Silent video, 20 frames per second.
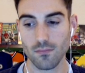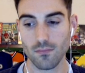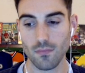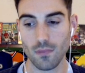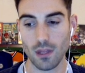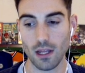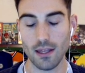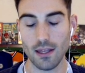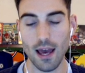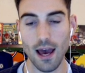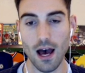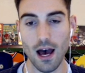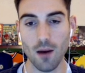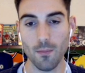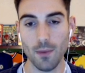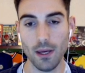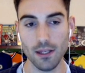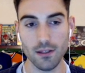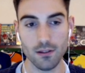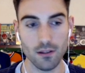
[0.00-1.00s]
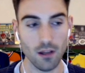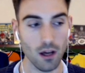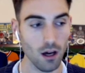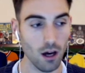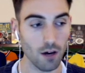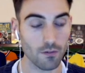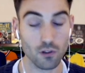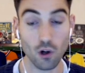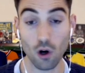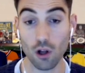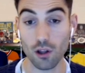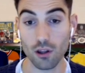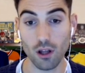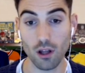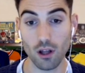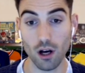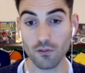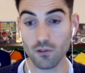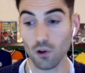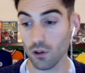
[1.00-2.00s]
Yeah, I mean, I've got
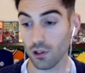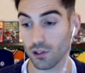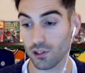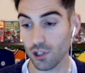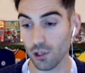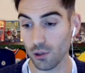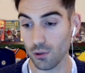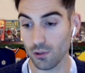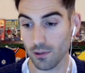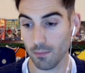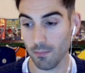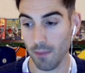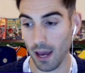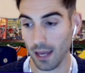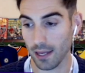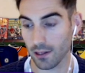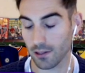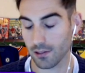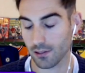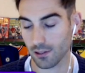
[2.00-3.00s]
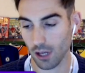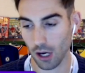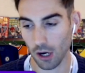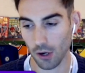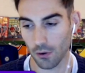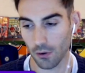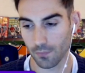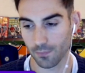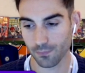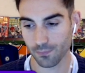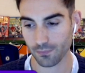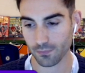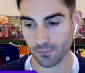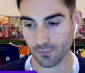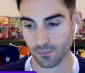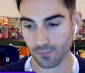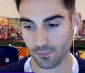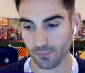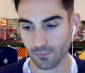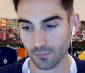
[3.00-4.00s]
the 2 to make. So
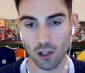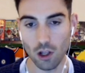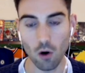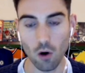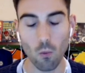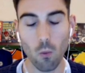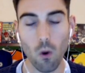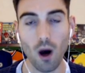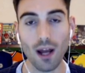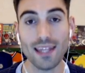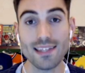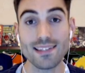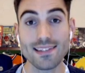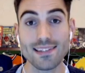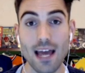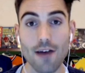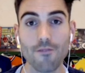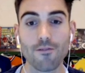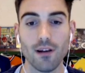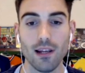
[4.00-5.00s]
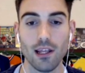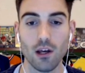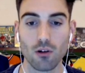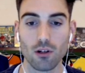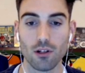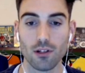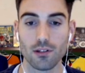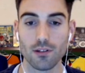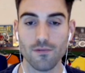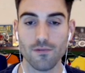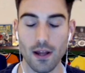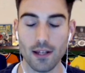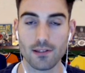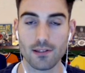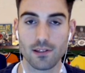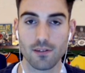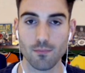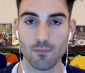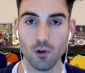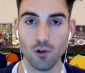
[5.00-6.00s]
look, one is definitely on a
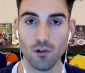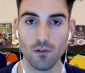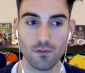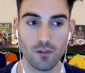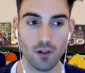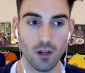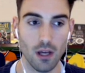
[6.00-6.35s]
defensive move,